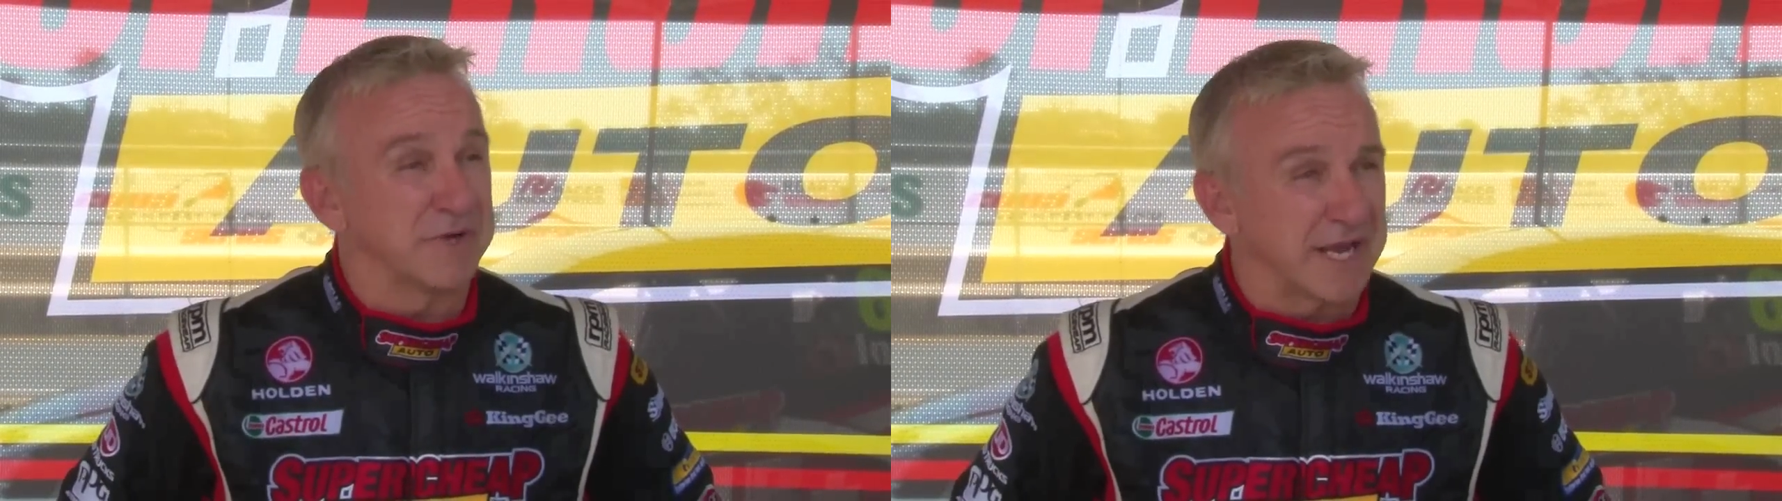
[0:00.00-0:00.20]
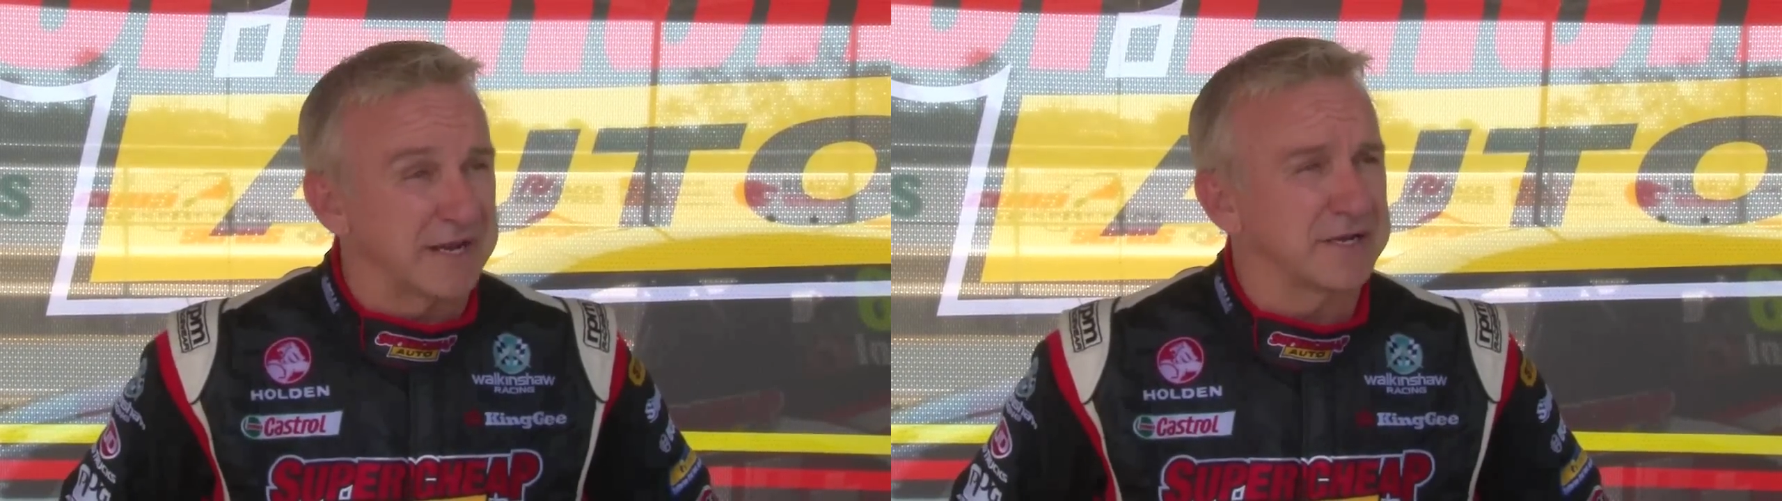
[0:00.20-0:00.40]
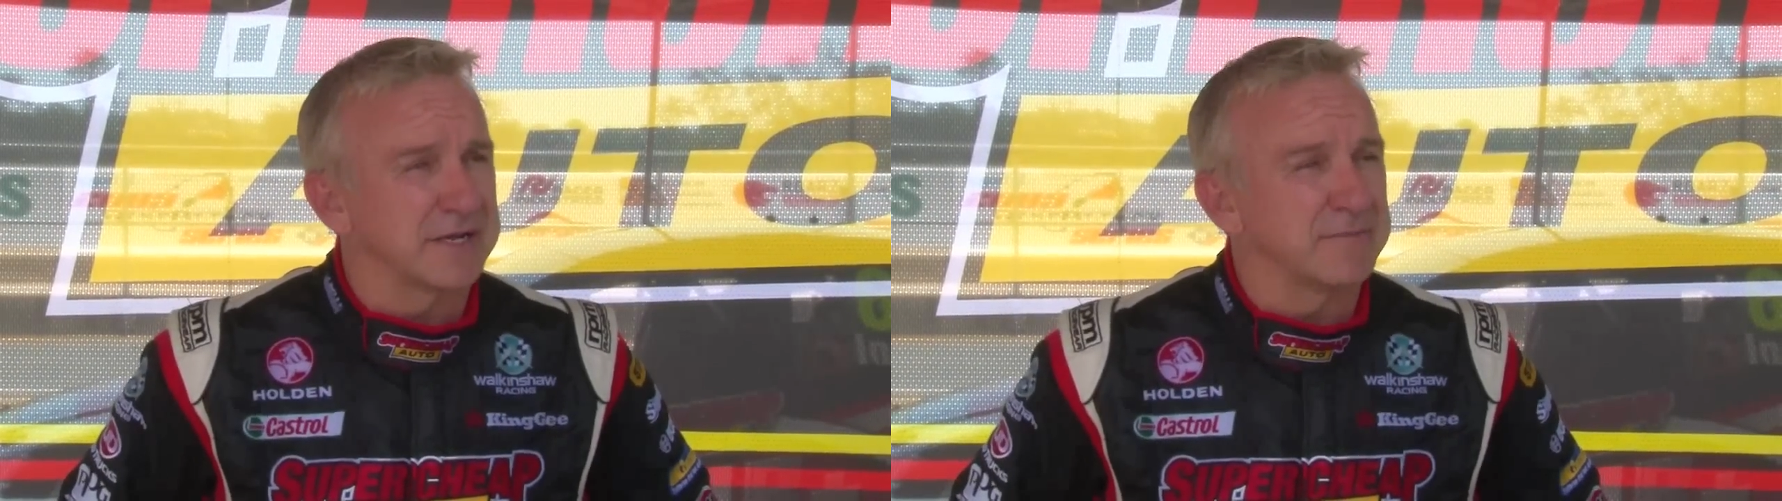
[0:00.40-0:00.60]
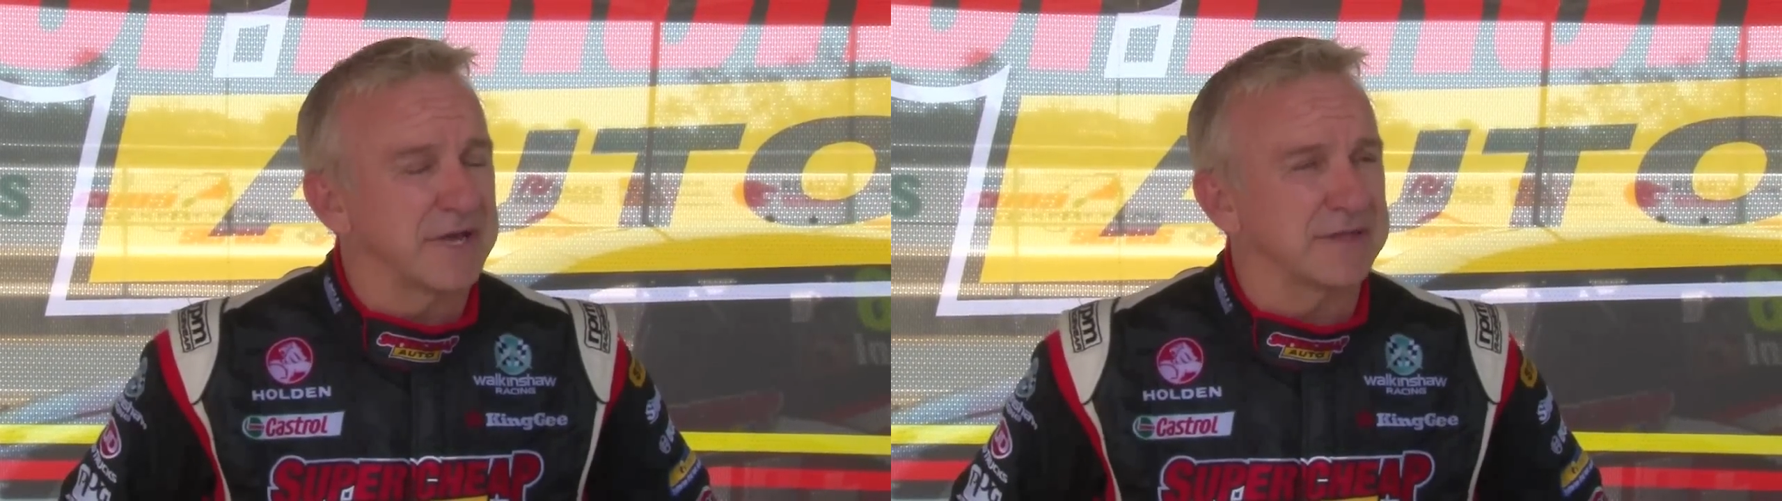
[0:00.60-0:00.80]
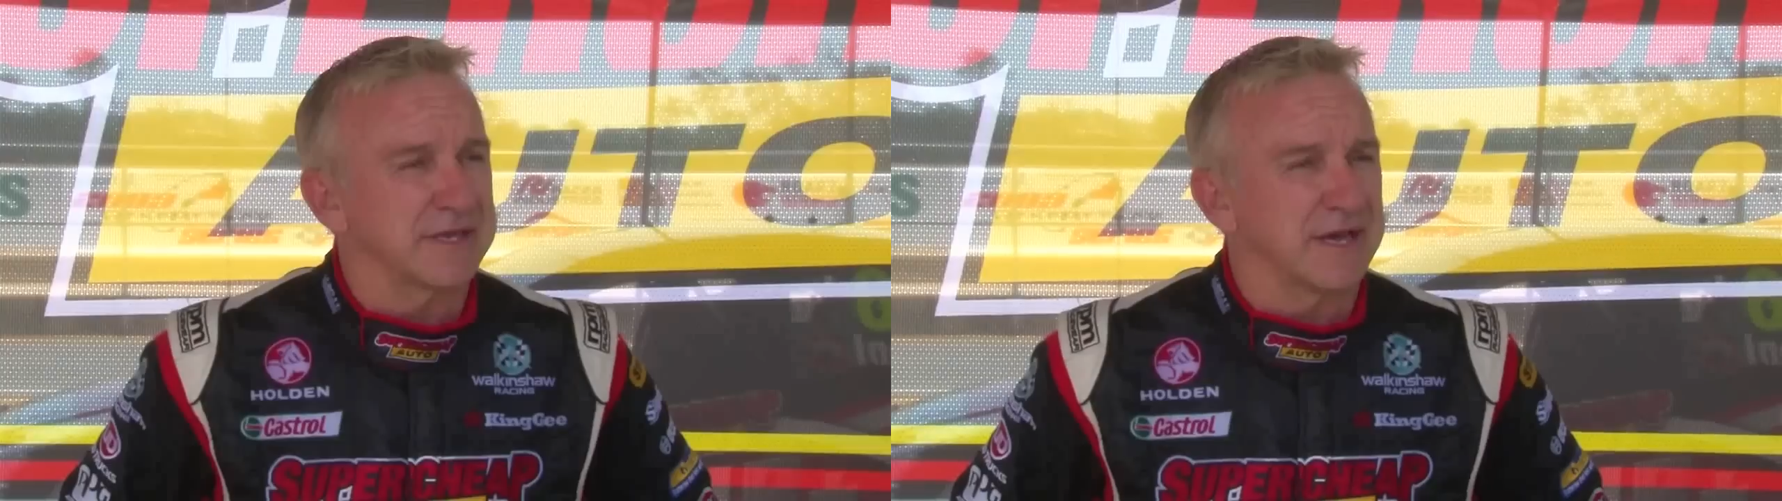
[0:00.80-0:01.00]
mechanically
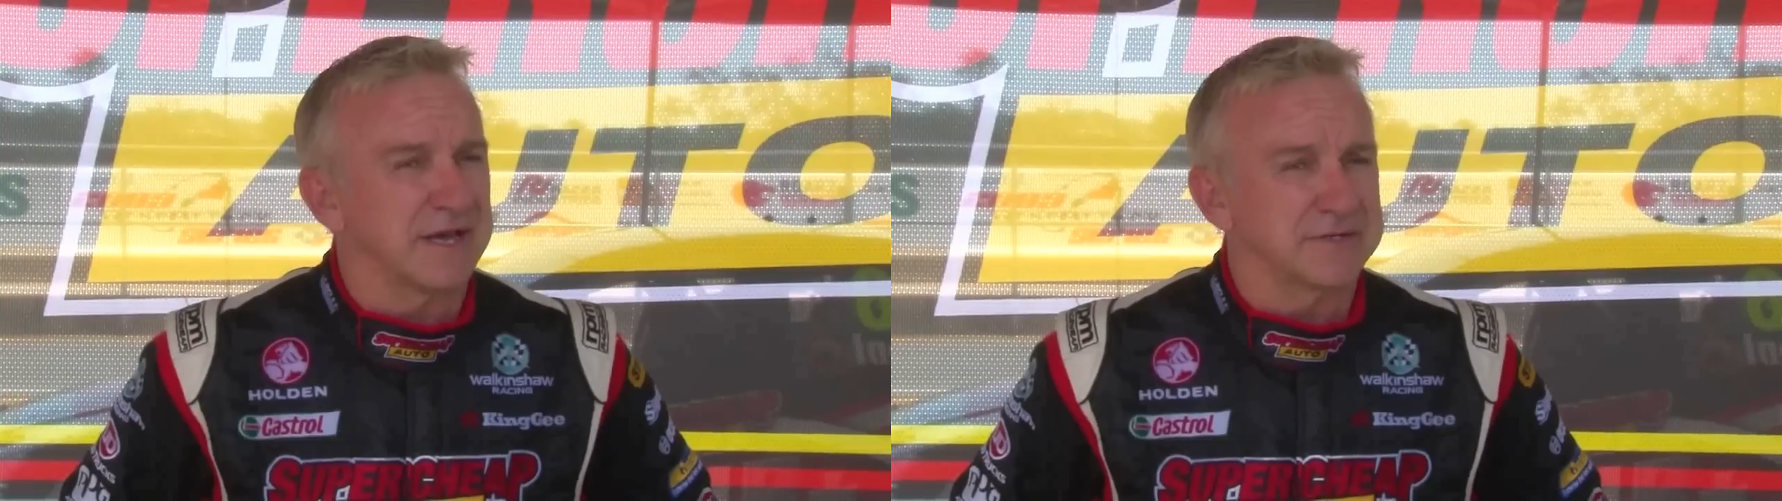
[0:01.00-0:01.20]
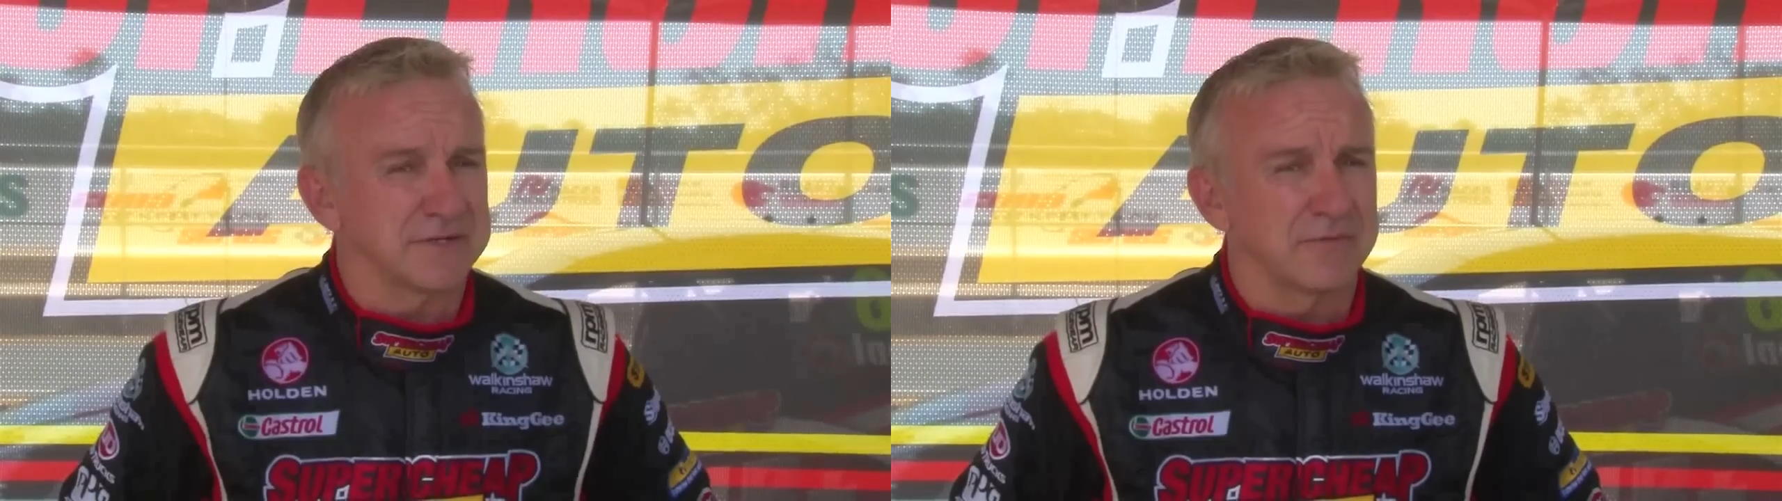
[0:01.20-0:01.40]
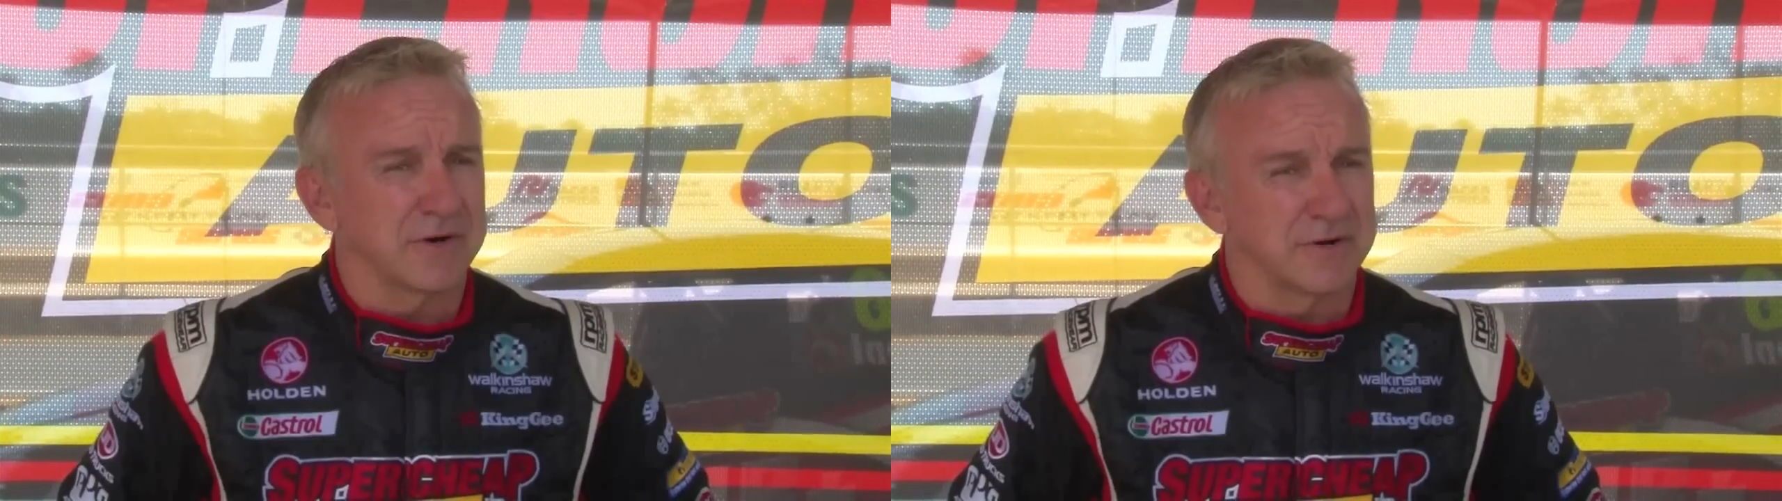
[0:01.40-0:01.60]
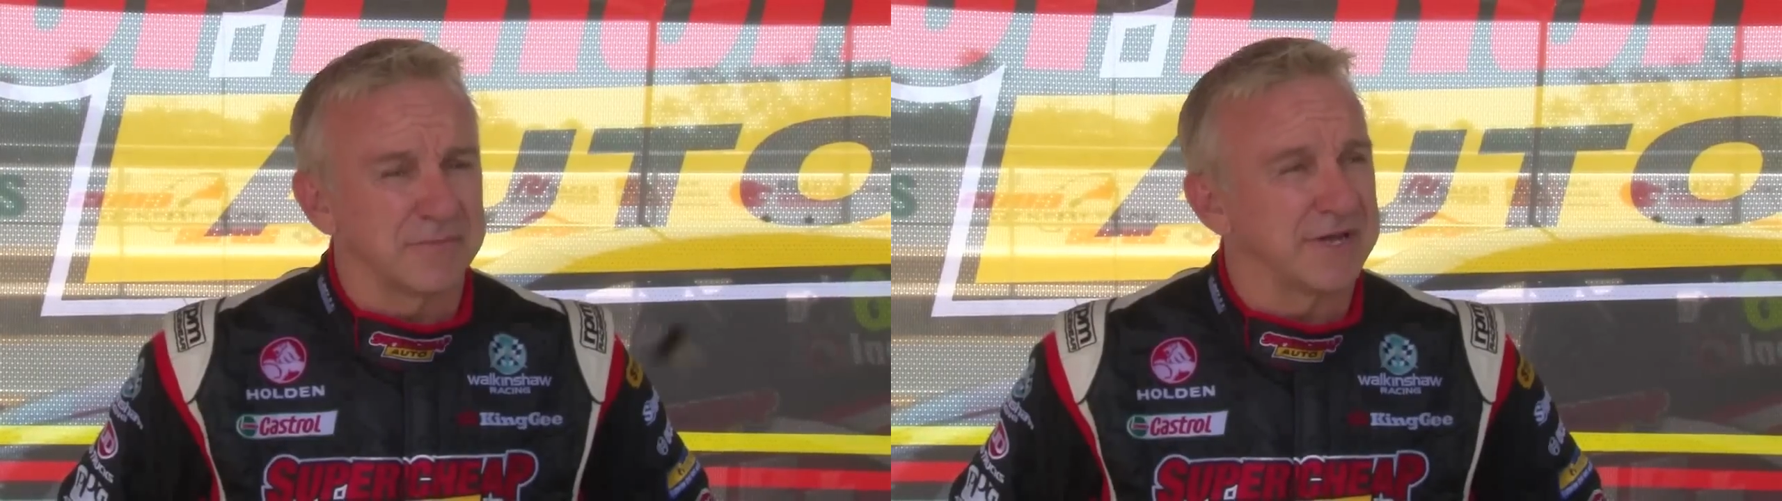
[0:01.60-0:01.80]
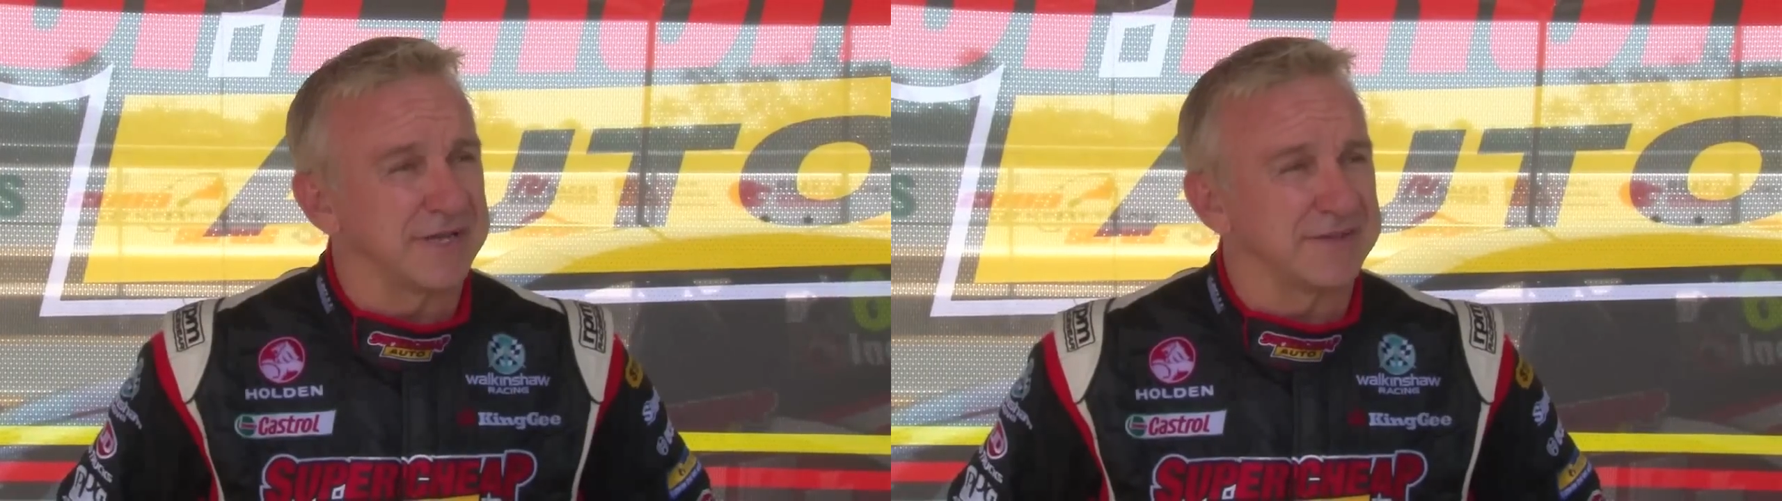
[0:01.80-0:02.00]
about the cars and I reckon I'll be able to